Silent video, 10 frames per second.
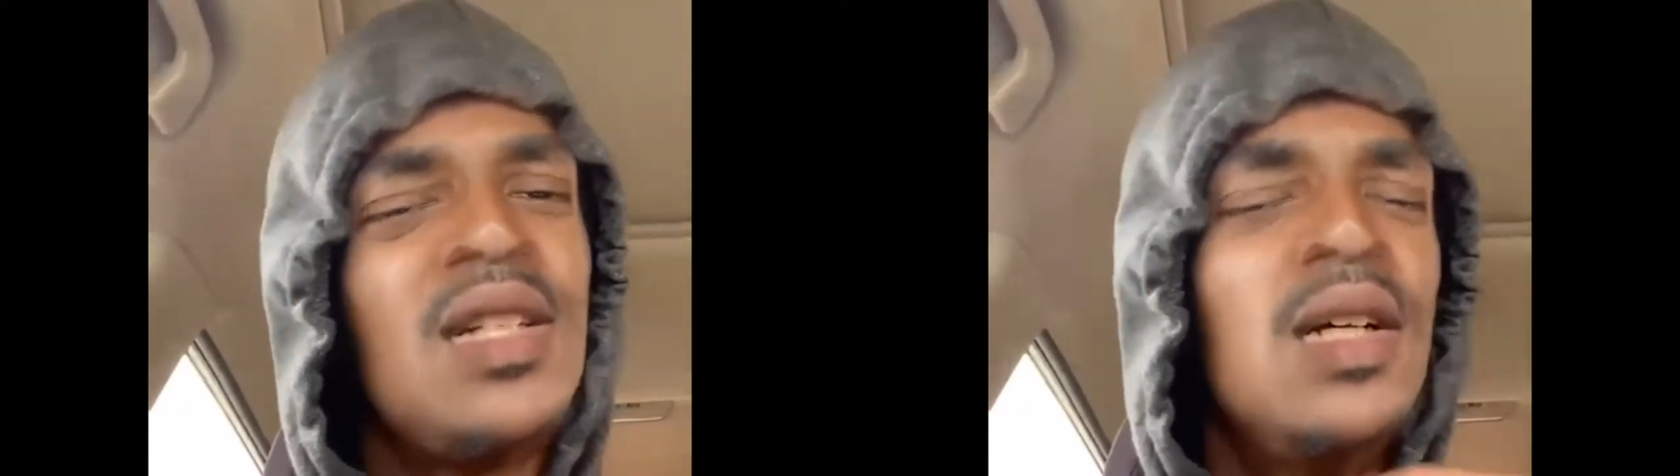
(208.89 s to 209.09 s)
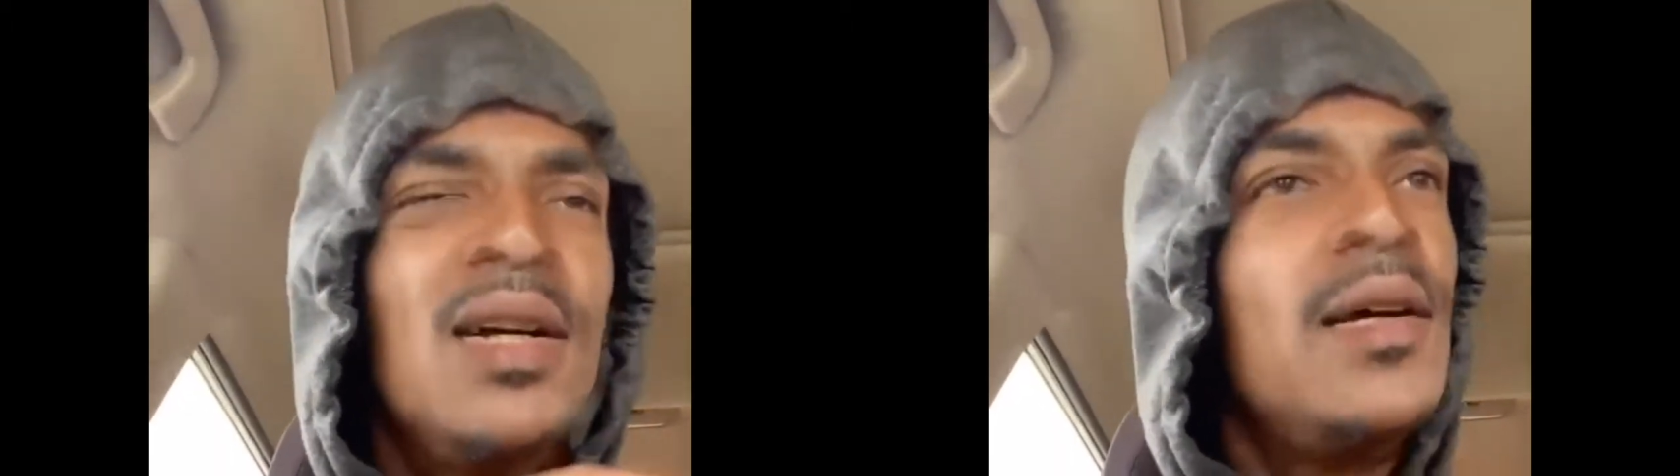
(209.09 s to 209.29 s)

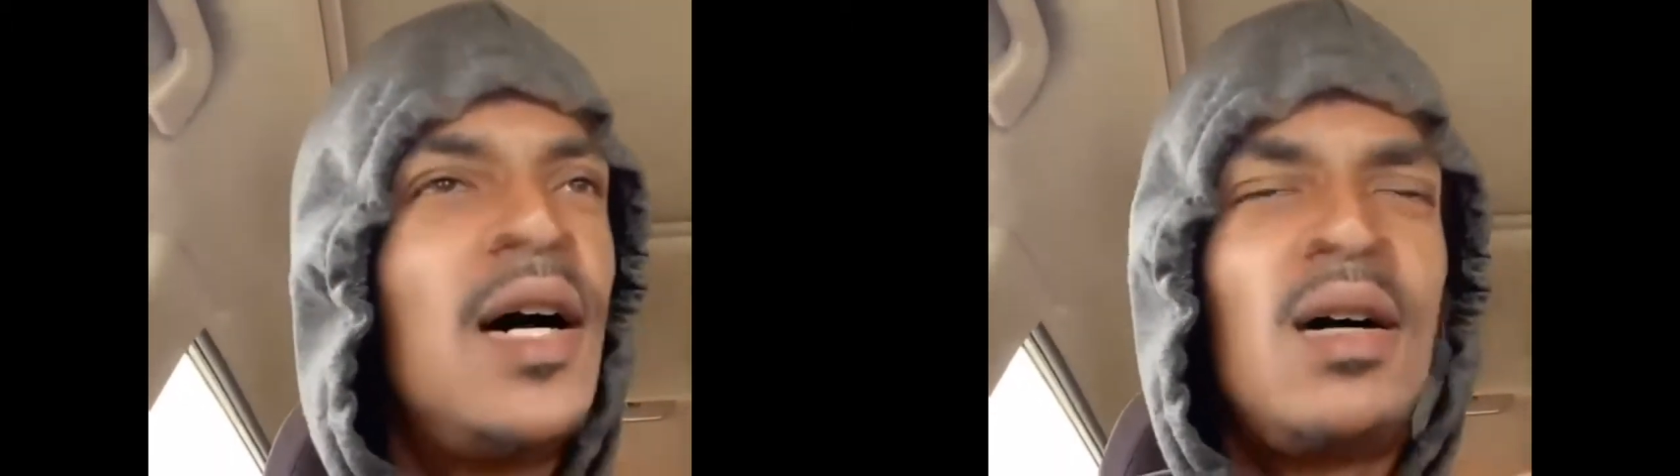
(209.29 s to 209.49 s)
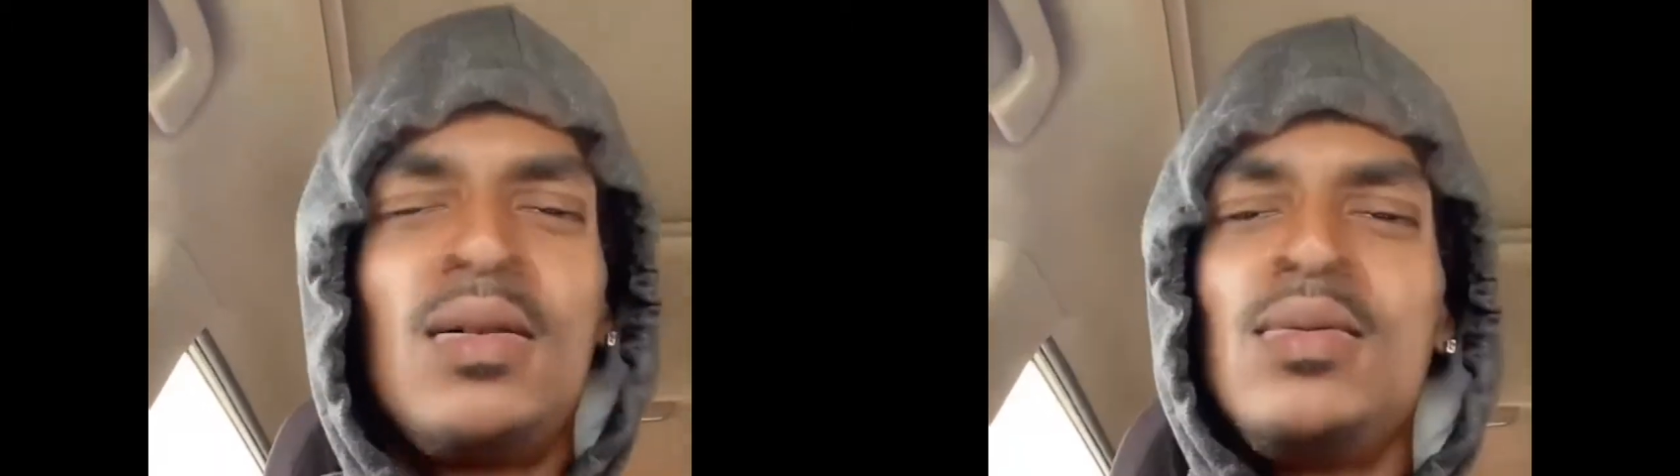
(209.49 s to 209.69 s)
Yeah,
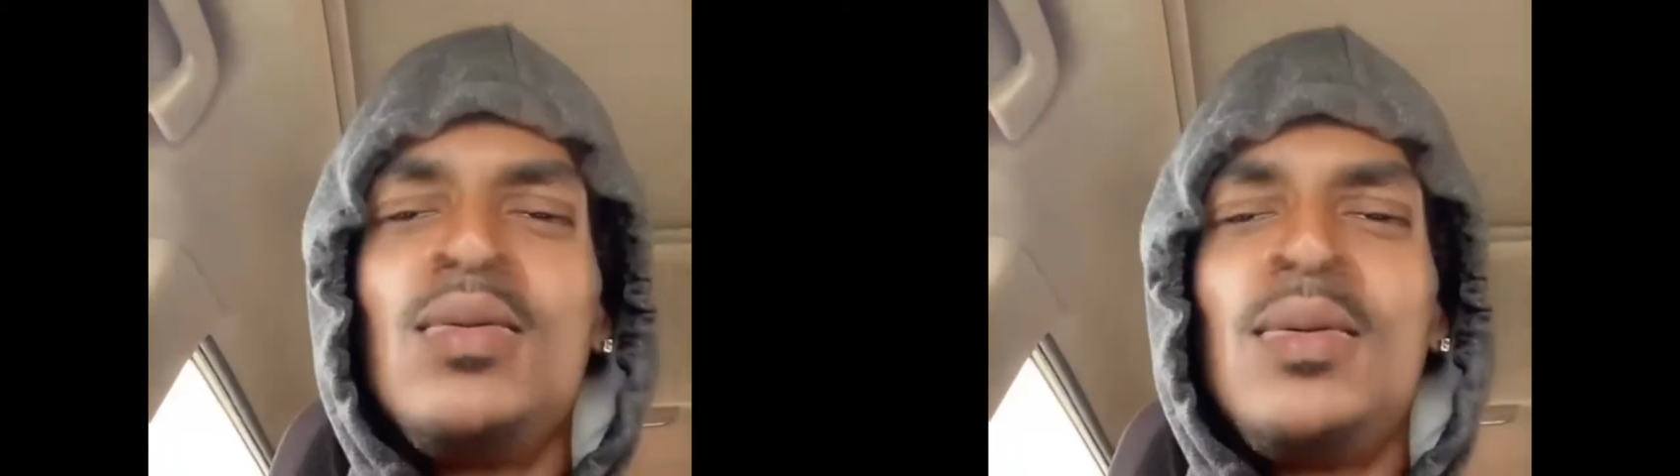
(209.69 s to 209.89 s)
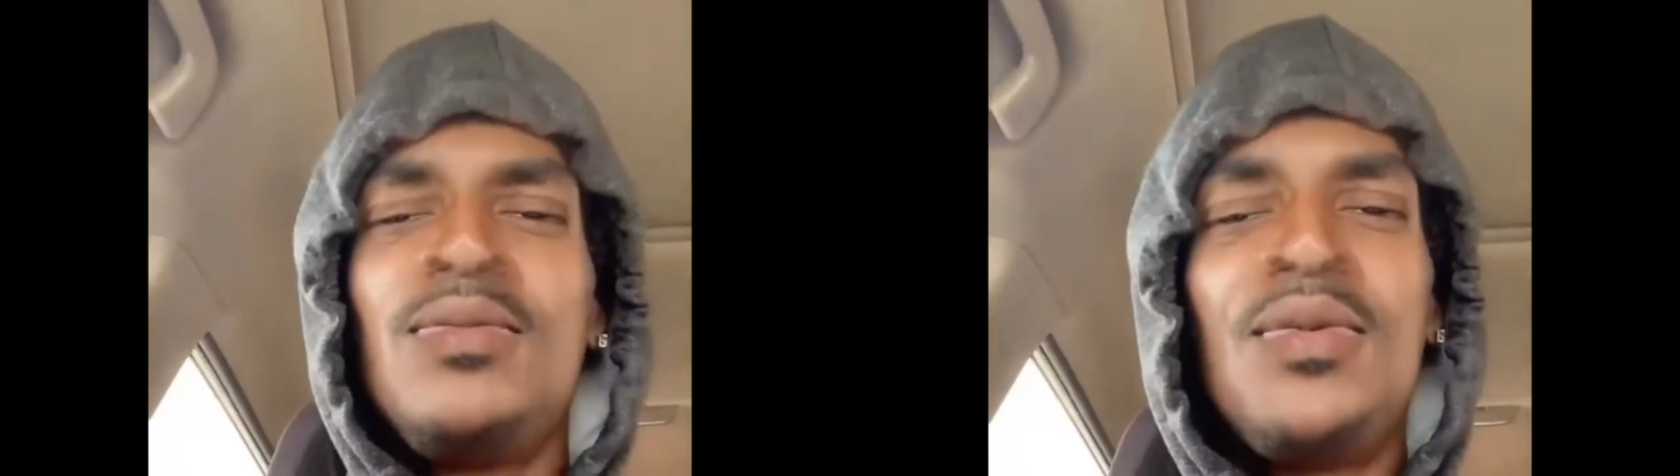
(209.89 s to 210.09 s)

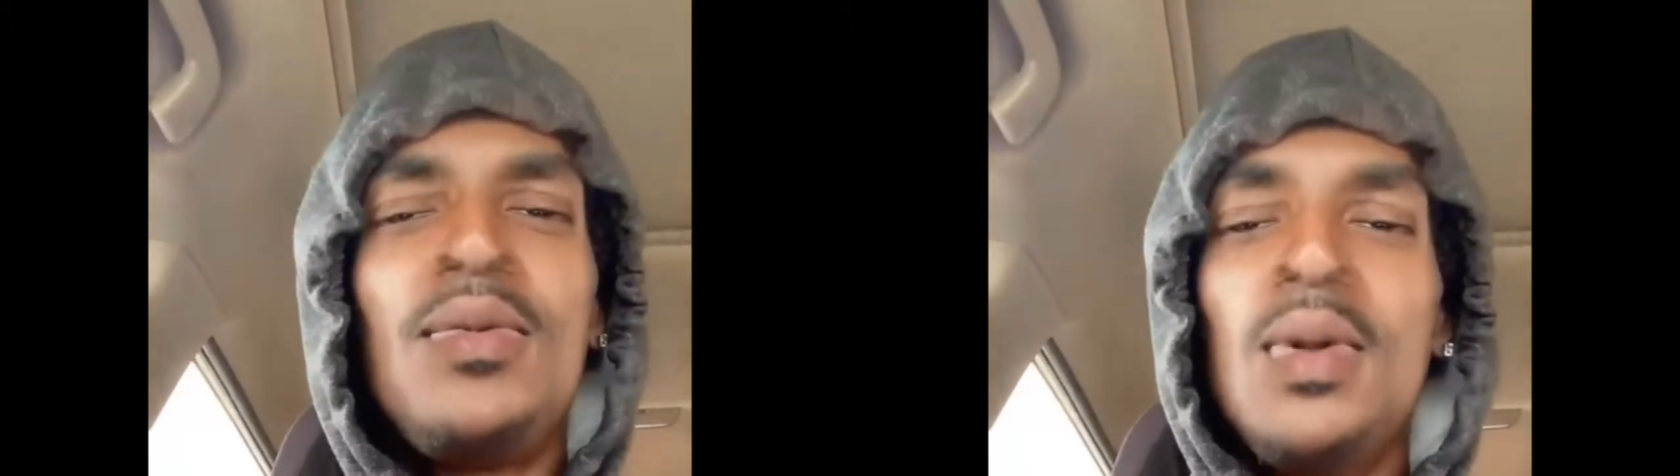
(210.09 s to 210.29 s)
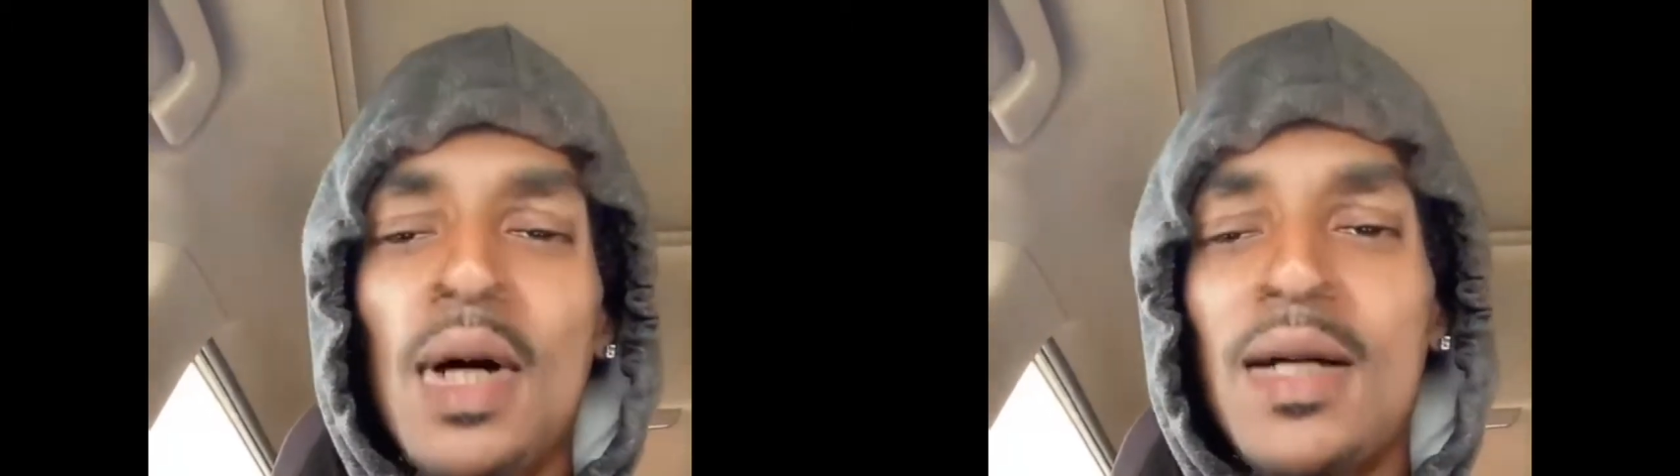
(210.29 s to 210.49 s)
I,